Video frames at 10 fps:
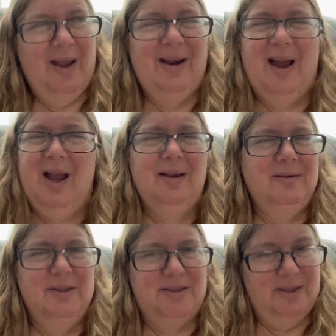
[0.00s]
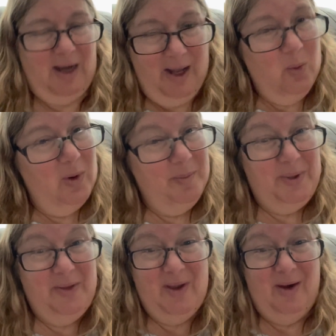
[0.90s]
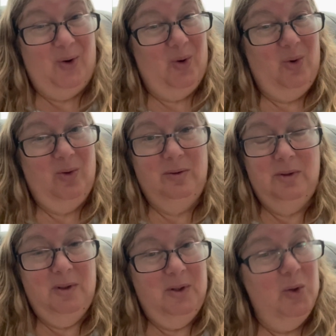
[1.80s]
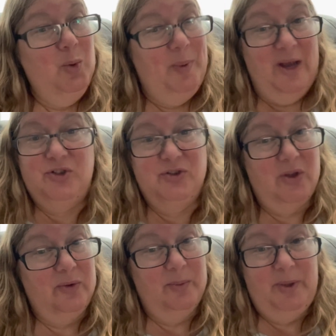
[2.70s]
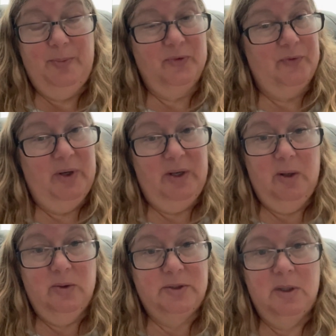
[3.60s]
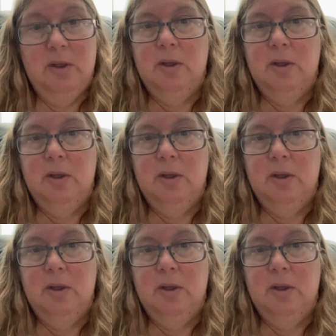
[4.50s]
And listen, I don't want to be that girl who bashes other people's videos.